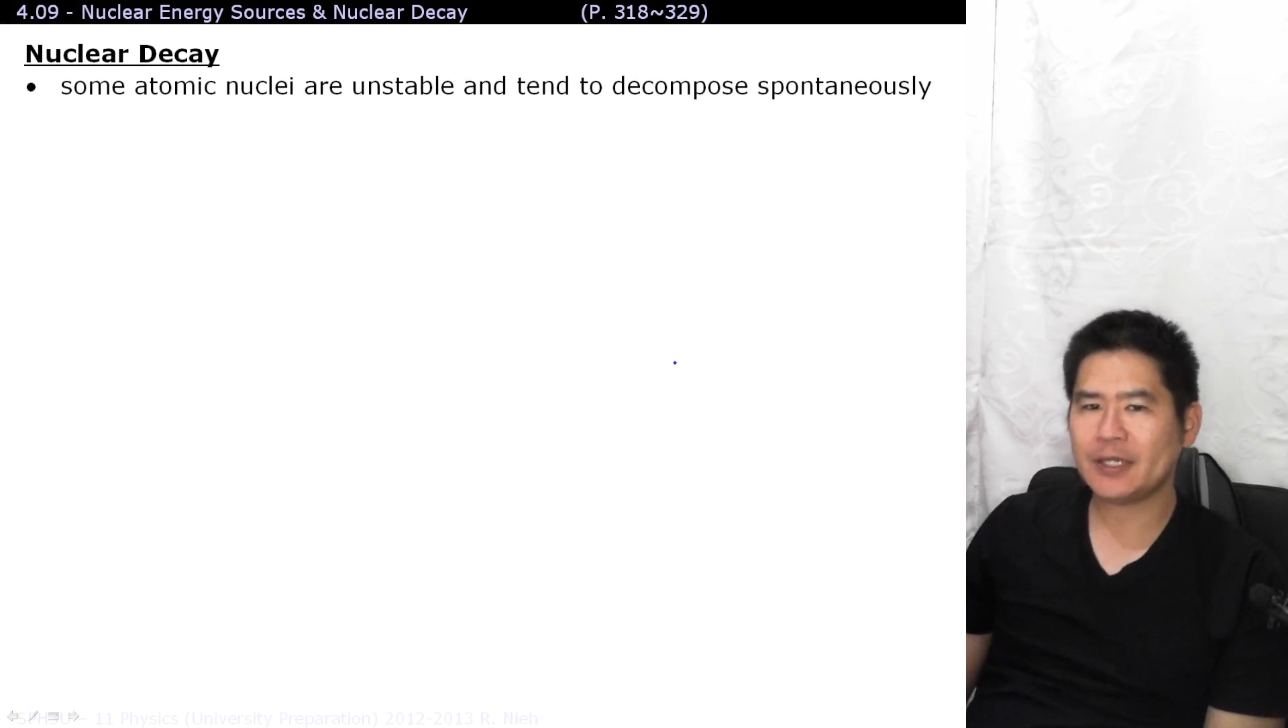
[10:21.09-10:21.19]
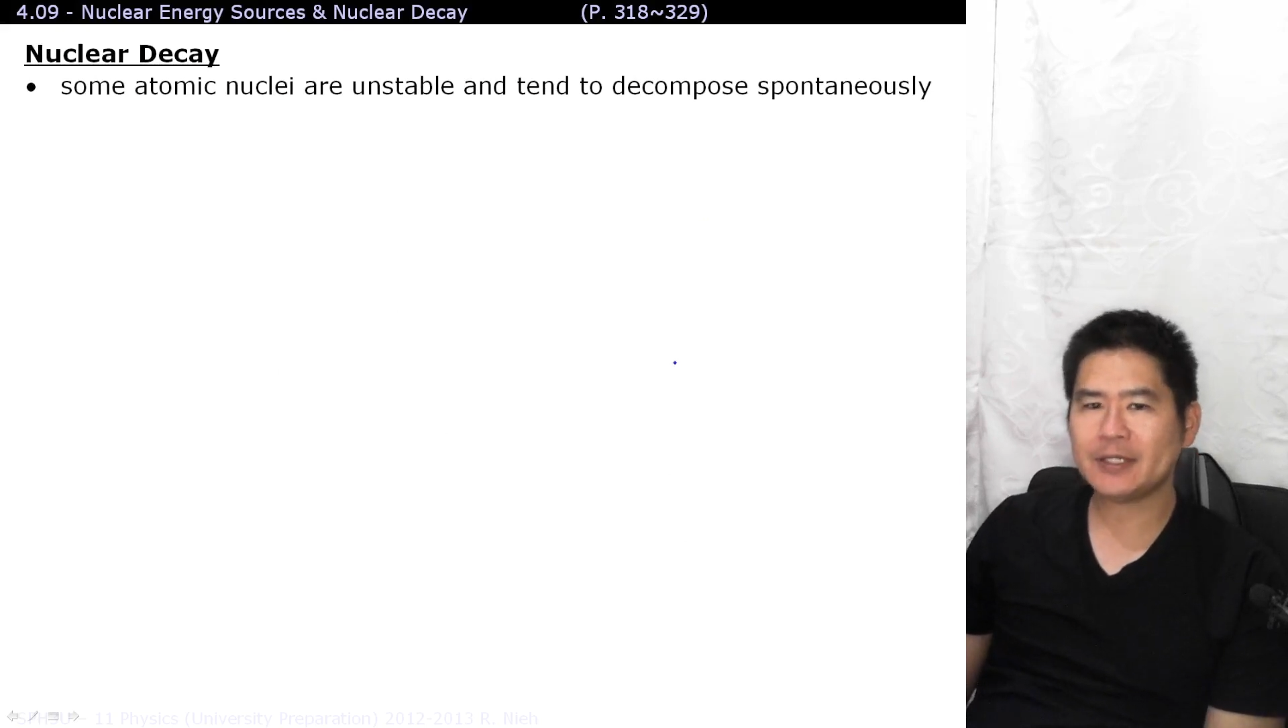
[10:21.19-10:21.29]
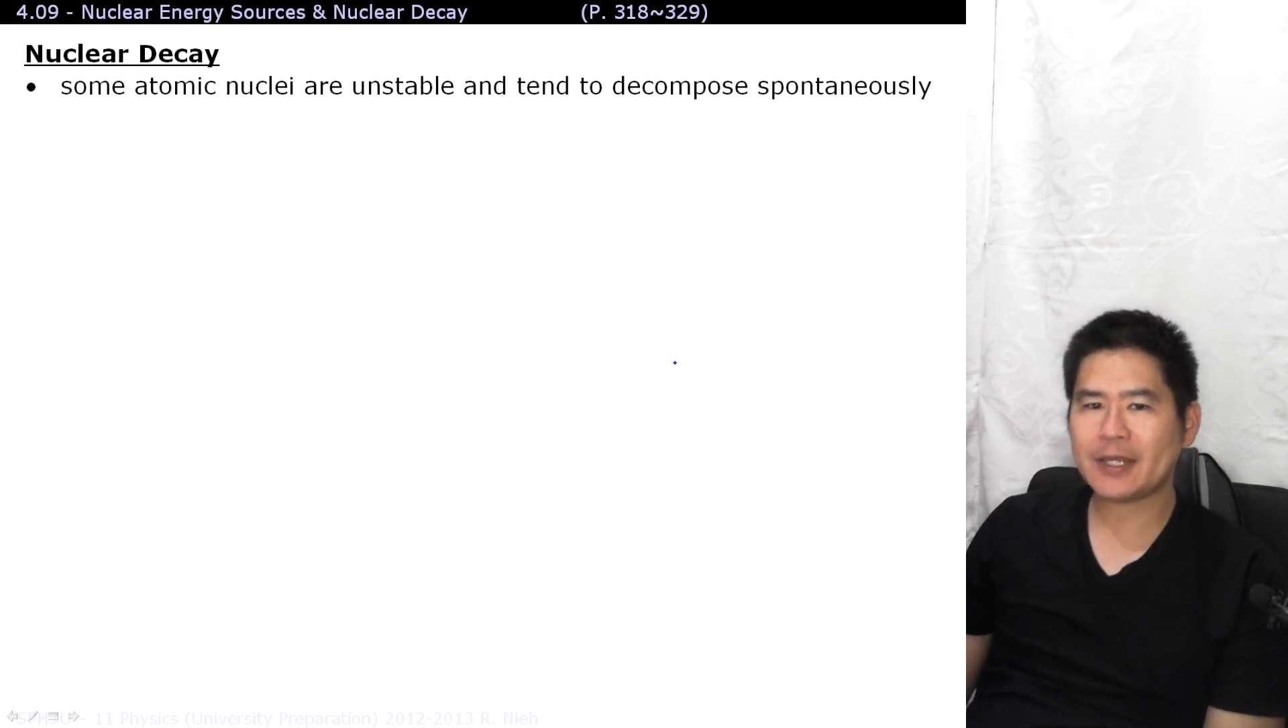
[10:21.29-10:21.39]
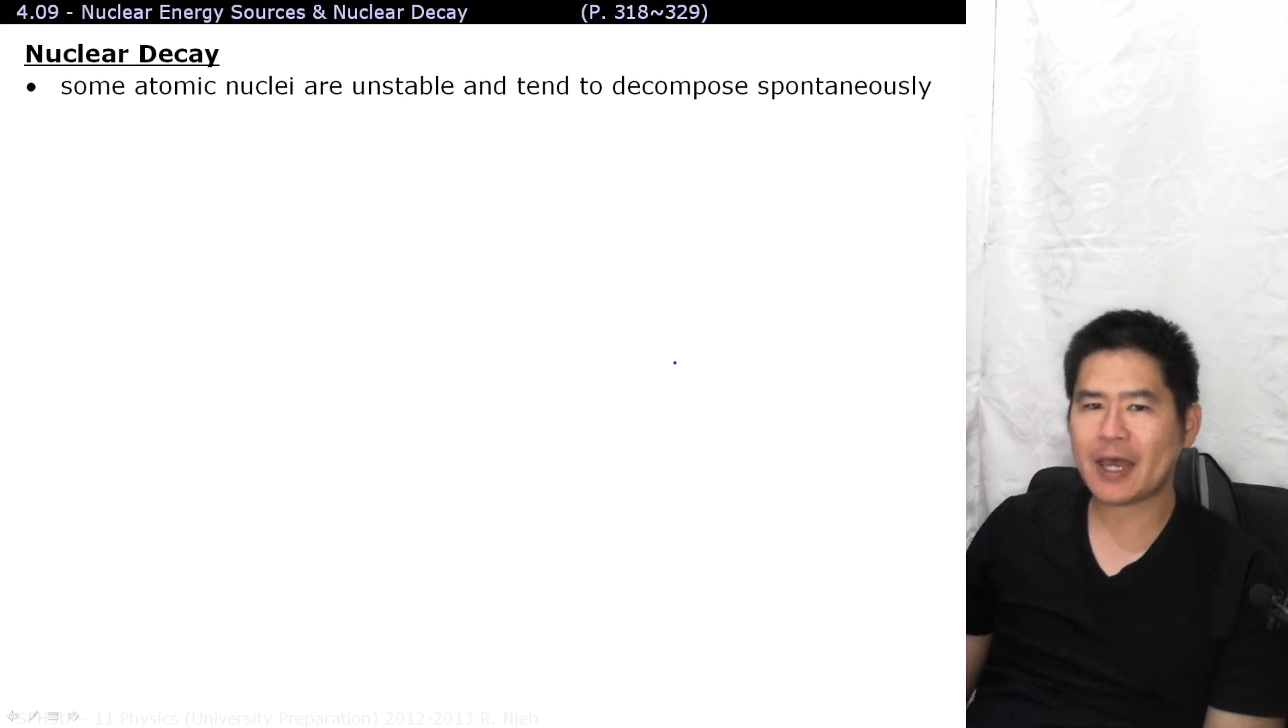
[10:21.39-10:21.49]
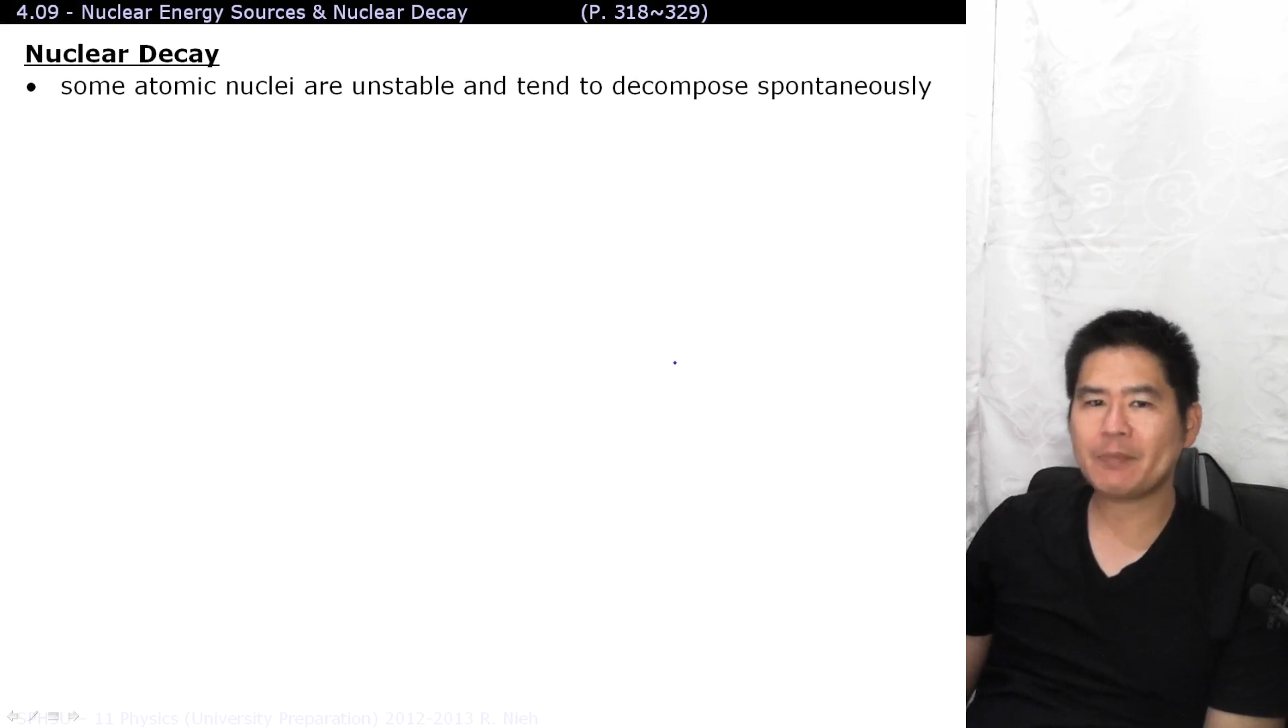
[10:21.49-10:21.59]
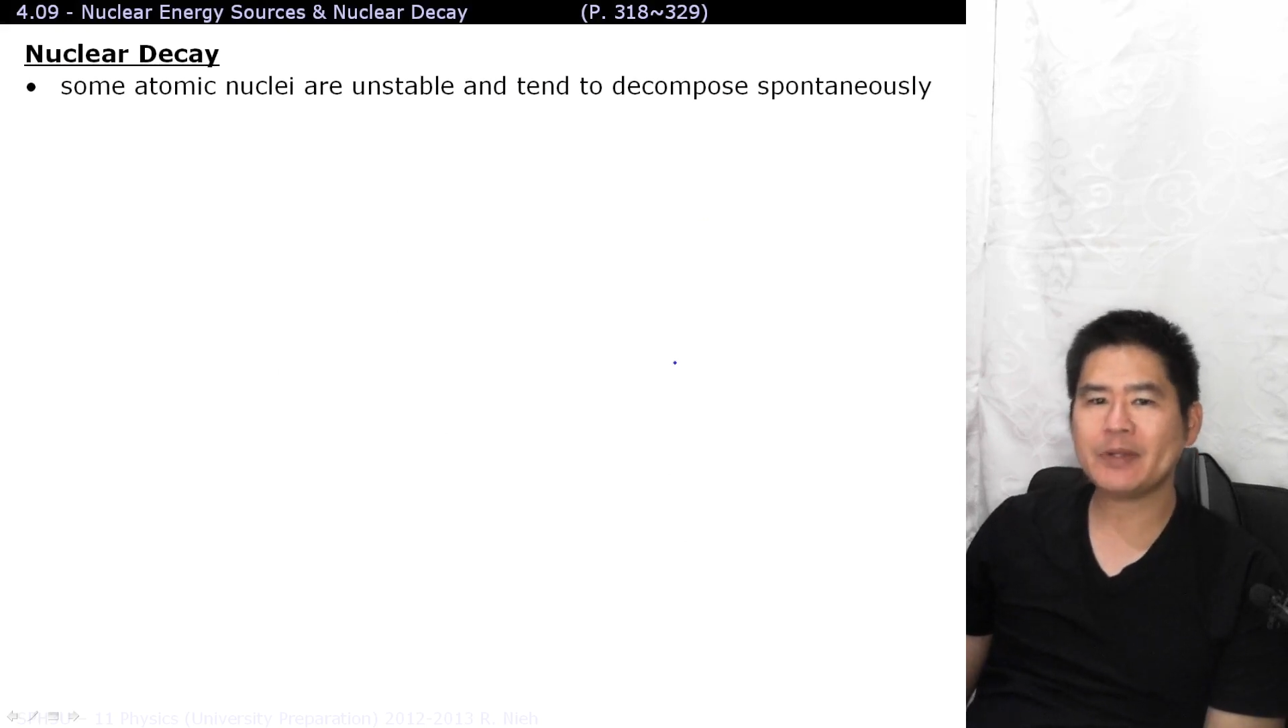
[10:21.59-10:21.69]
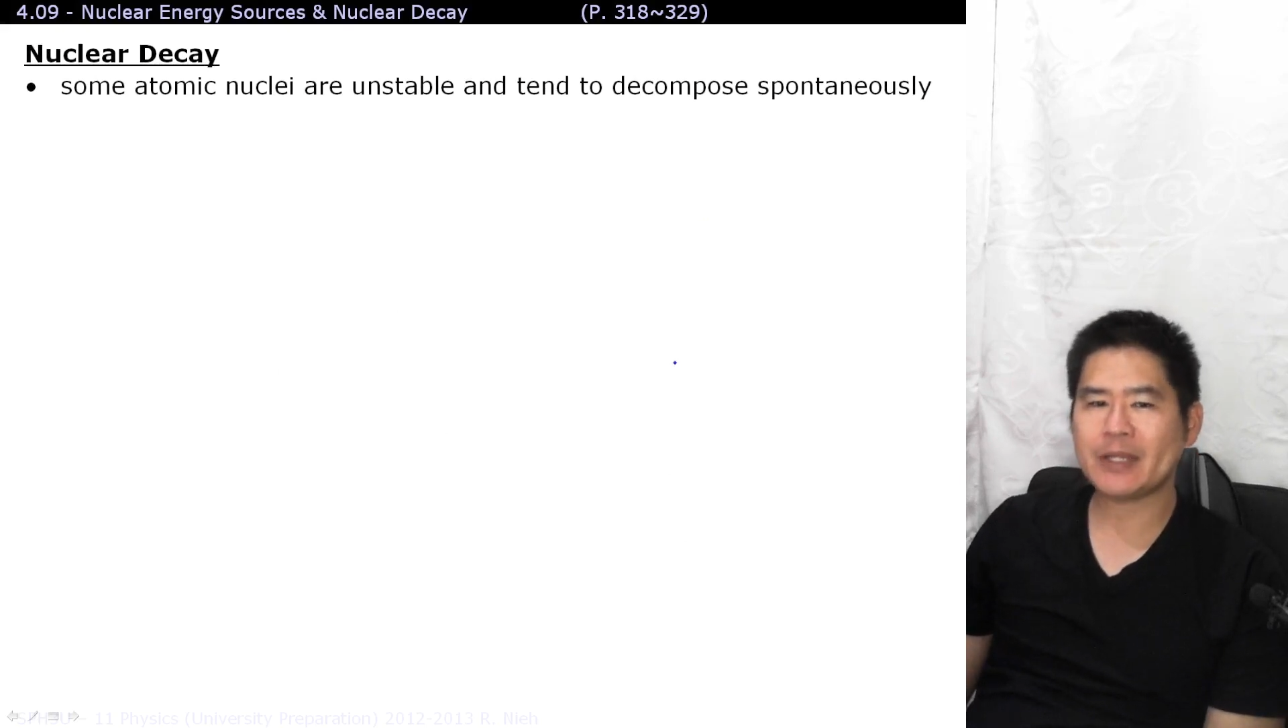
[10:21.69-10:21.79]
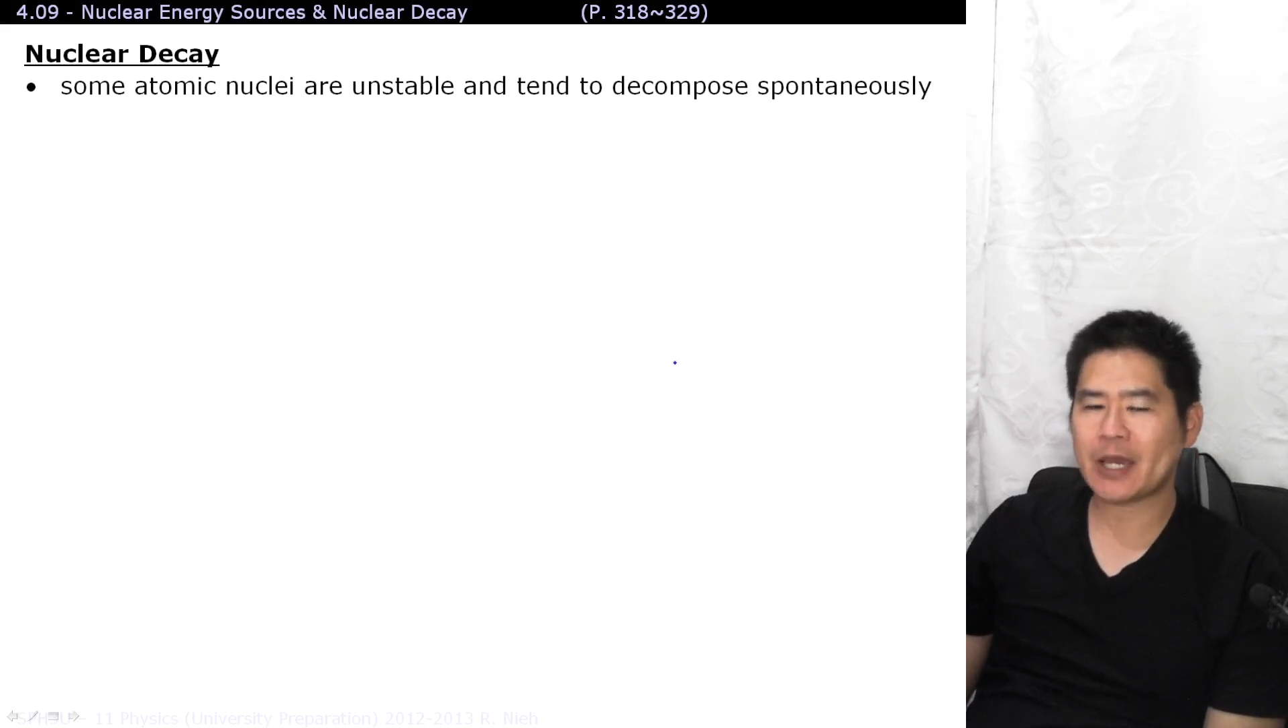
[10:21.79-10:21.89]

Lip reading: it can happen